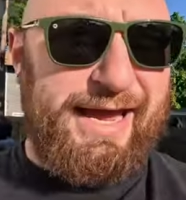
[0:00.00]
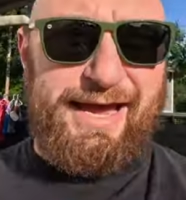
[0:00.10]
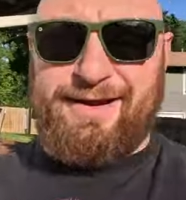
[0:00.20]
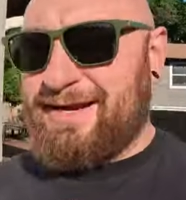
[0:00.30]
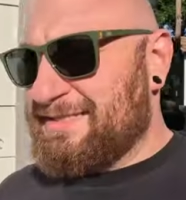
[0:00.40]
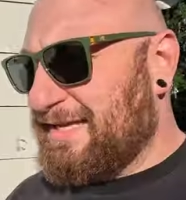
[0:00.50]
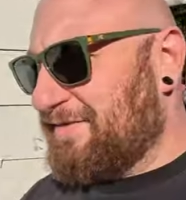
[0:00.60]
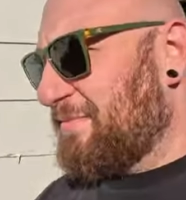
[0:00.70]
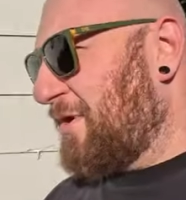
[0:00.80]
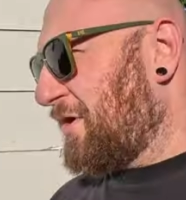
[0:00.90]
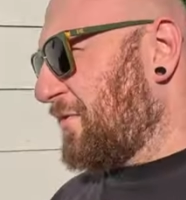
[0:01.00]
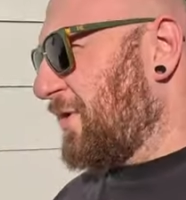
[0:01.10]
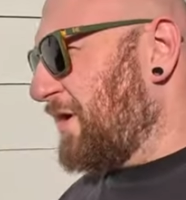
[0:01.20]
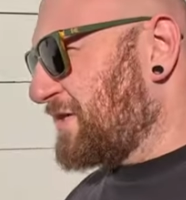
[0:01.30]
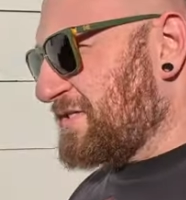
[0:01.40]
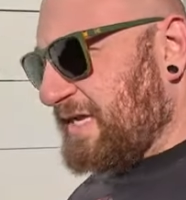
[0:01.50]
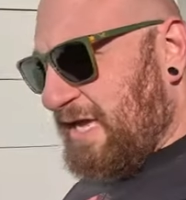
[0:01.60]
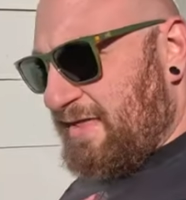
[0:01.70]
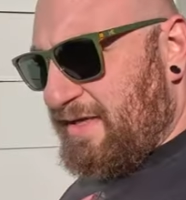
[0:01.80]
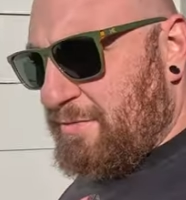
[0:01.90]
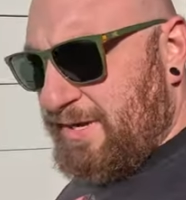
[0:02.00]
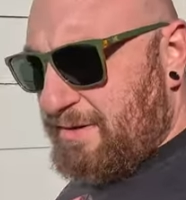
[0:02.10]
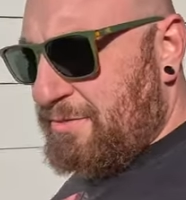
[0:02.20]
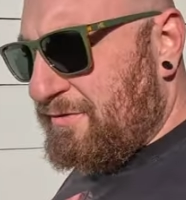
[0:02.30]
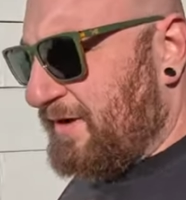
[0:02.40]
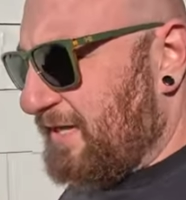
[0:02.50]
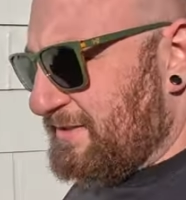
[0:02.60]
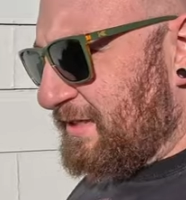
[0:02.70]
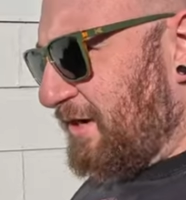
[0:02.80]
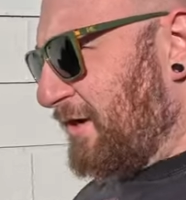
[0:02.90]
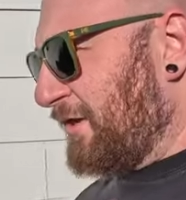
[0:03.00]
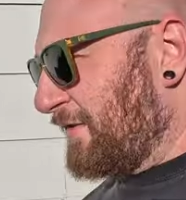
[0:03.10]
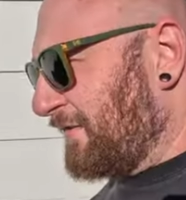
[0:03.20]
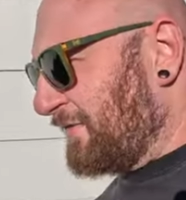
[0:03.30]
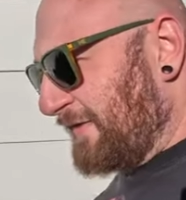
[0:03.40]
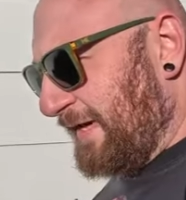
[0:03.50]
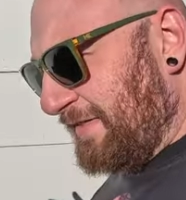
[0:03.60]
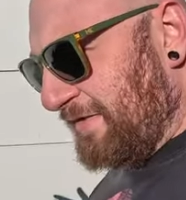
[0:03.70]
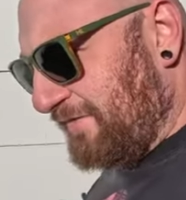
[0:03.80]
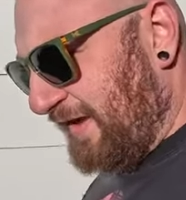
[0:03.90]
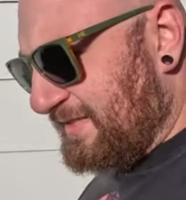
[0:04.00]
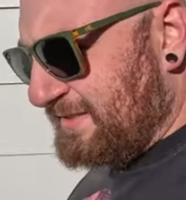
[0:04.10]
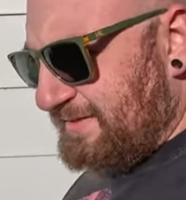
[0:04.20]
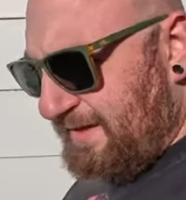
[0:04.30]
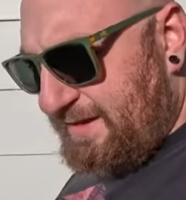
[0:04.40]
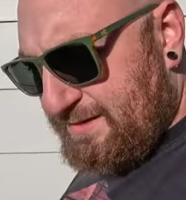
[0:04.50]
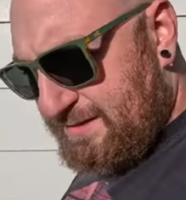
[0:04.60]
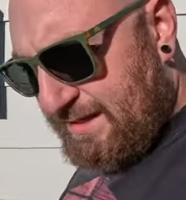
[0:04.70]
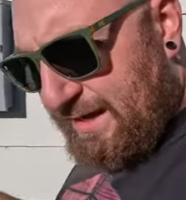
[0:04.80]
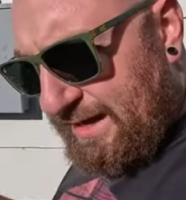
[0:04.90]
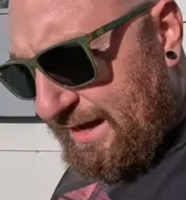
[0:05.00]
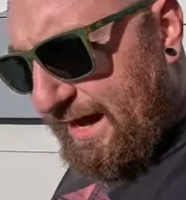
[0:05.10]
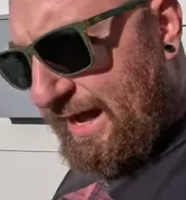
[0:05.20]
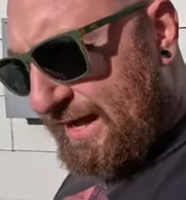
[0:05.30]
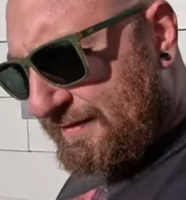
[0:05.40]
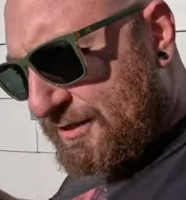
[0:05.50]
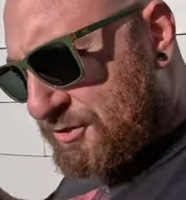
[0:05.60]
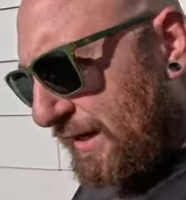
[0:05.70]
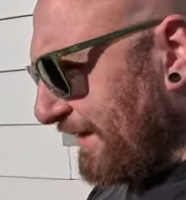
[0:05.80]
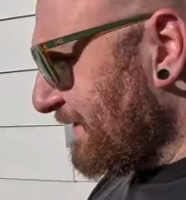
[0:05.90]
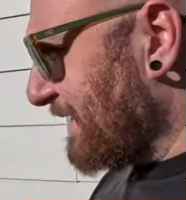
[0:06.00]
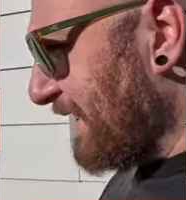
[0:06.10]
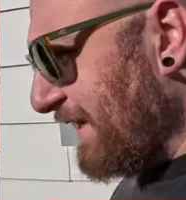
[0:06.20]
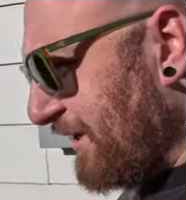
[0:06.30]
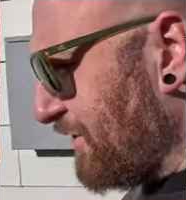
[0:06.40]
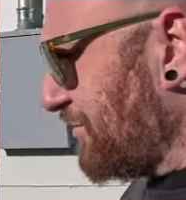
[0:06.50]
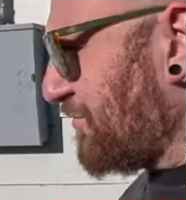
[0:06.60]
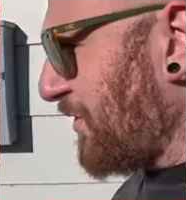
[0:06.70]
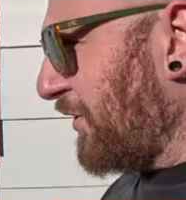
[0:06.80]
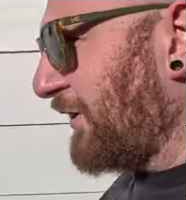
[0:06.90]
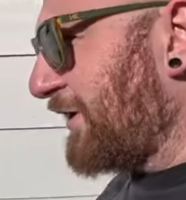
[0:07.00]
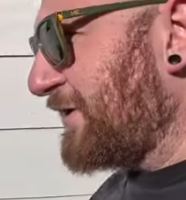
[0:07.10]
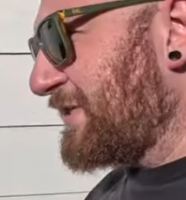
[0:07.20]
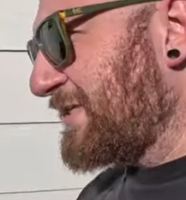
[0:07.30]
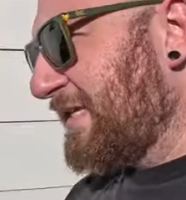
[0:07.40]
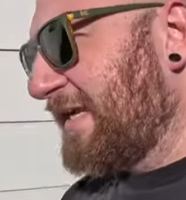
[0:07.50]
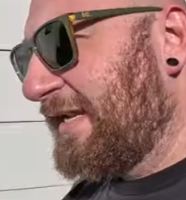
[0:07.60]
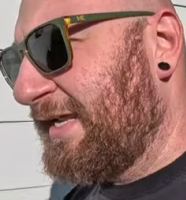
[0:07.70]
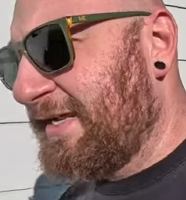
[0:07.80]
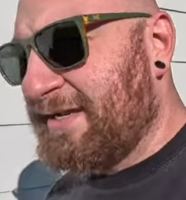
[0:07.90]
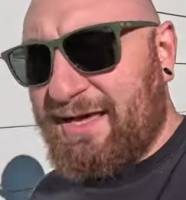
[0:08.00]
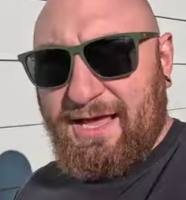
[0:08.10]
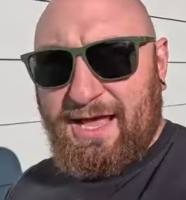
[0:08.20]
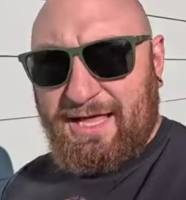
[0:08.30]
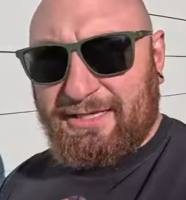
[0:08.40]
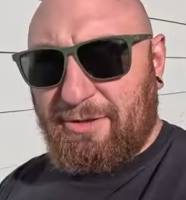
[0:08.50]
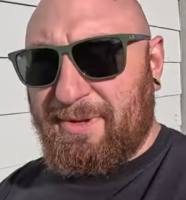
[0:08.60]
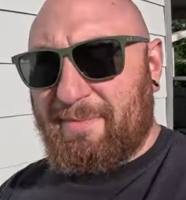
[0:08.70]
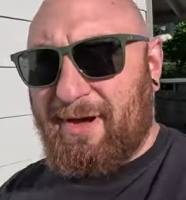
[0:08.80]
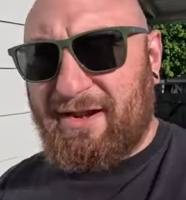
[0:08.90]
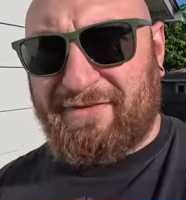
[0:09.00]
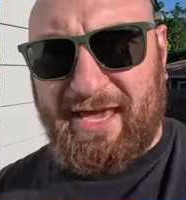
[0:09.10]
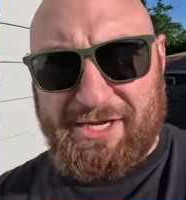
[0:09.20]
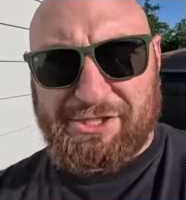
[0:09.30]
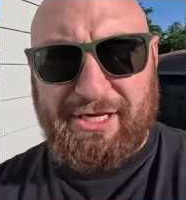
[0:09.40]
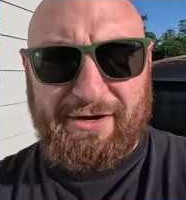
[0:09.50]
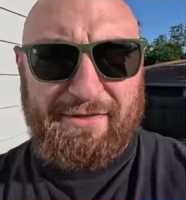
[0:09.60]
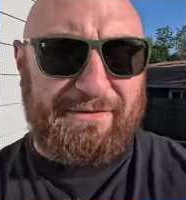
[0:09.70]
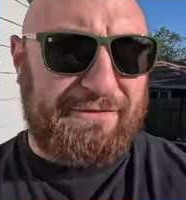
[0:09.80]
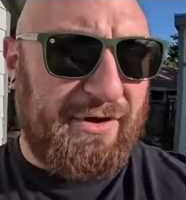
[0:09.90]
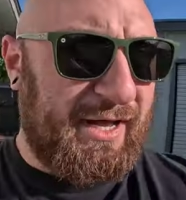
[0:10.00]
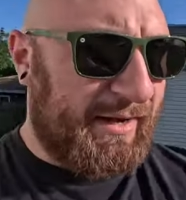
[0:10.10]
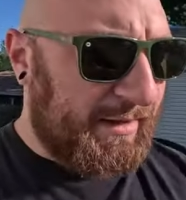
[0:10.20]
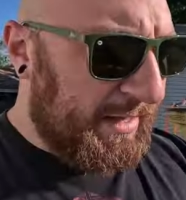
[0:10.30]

And honestly, if the motor works, then we can move on to all the other fancy things. Uh, the trailer is going to need new rollers. It's going to need a little bit of modification here in the front.